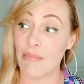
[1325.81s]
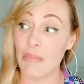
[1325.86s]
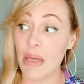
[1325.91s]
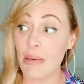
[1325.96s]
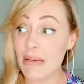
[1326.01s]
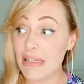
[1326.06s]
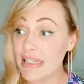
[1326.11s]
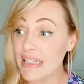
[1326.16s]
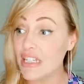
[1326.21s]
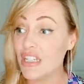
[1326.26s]

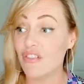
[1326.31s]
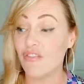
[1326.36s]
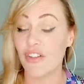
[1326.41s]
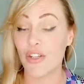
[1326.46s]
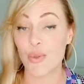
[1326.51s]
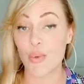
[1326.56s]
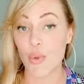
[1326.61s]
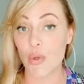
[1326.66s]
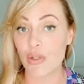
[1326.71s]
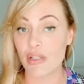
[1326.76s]
Maybe as
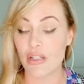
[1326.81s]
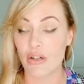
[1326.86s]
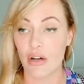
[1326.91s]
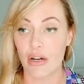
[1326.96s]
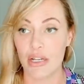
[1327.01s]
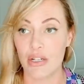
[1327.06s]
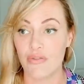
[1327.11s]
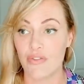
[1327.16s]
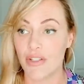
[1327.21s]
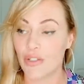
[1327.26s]
individuals in our
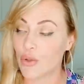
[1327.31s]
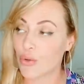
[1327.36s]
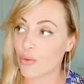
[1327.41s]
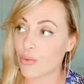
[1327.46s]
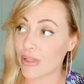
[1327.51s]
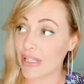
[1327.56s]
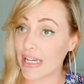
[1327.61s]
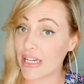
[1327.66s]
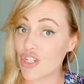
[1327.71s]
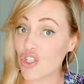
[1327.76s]
individual
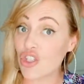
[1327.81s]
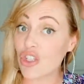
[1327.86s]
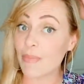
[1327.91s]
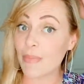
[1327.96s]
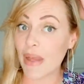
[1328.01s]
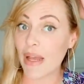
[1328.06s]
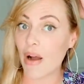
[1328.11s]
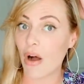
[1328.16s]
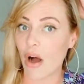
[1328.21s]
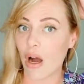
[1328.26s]
relationship,
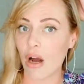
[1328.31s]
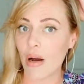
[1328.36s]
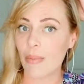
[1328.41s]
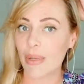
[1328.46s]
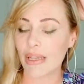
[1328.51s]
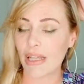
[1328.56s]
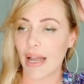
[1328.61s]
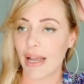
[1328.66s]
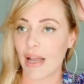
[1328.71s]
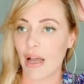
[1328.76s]
they are,
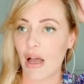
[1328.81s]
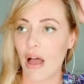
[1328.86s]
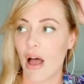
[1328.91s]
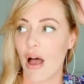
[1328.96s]
but like,